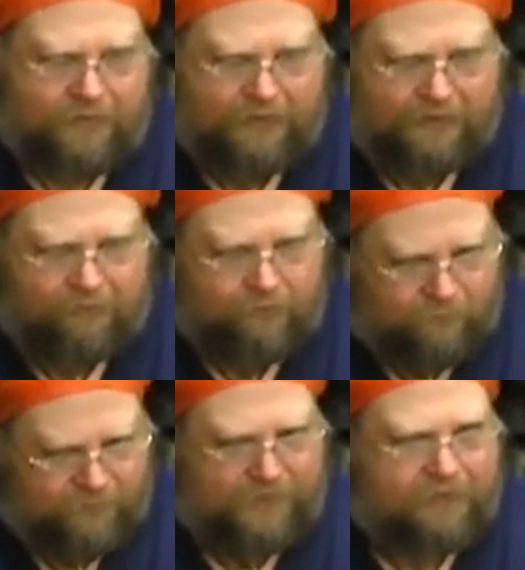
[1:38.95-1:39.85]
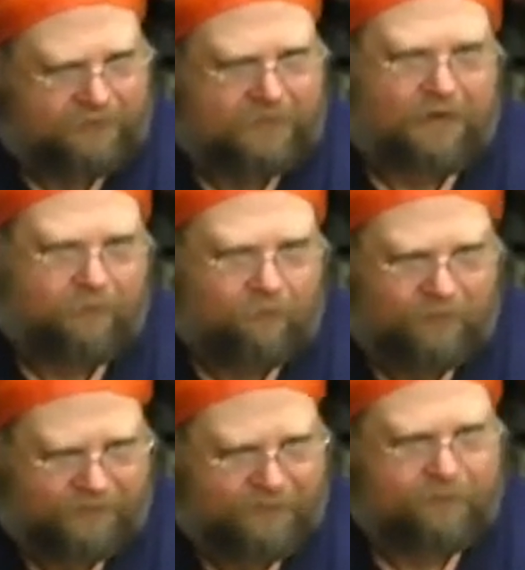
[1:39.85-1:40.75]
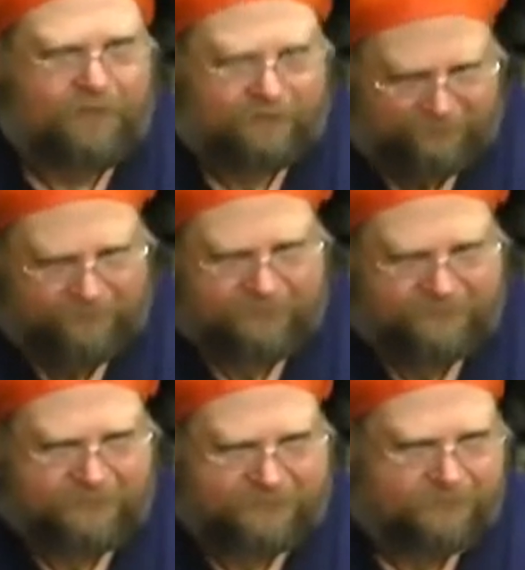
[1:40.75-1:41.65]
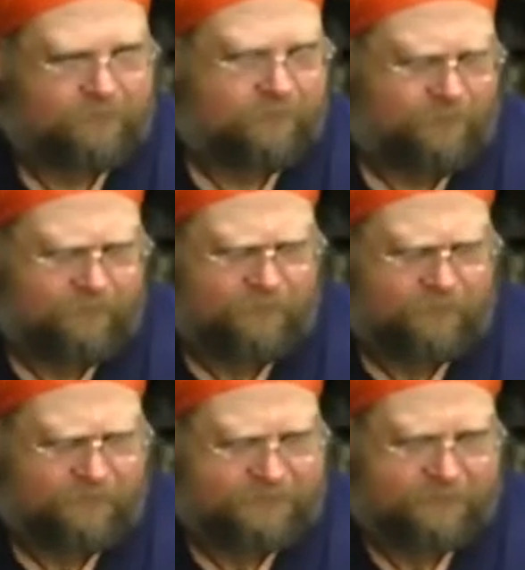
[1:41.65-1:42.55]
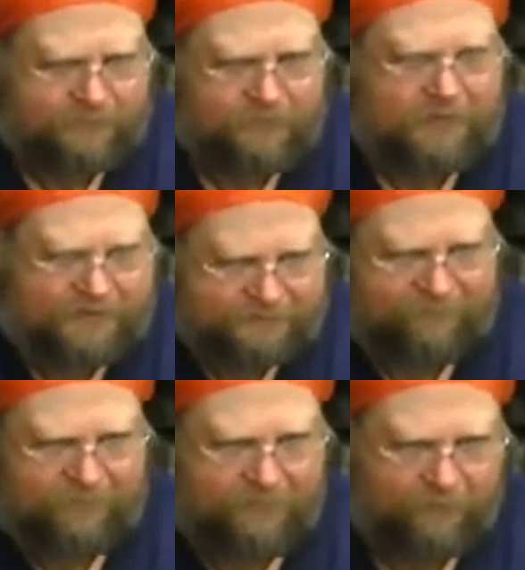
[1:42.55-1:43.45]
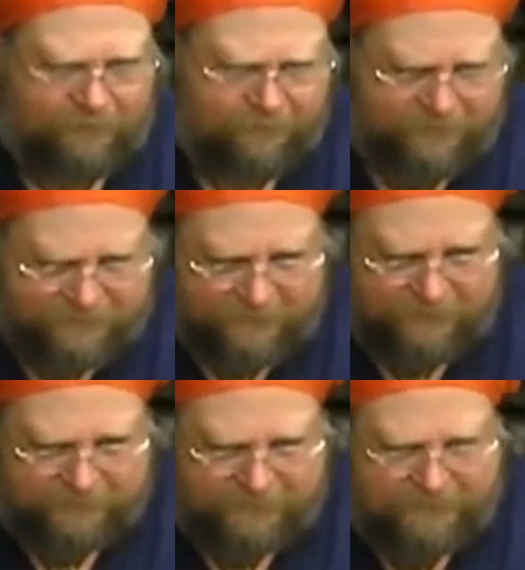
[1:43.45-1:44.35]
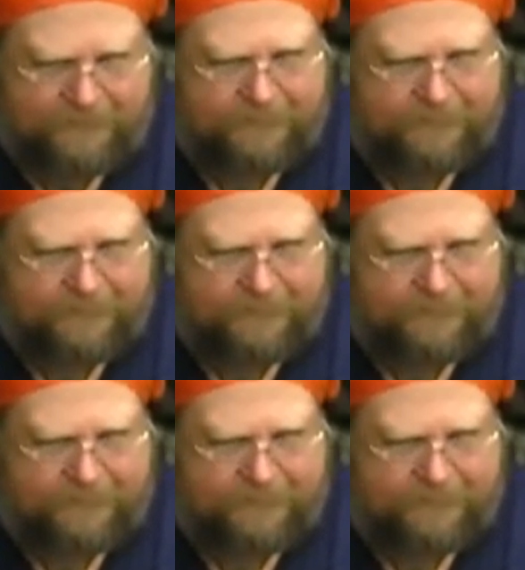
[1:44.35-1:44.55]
And we'll get into kind of one of the big differences when we start to classify all of these things.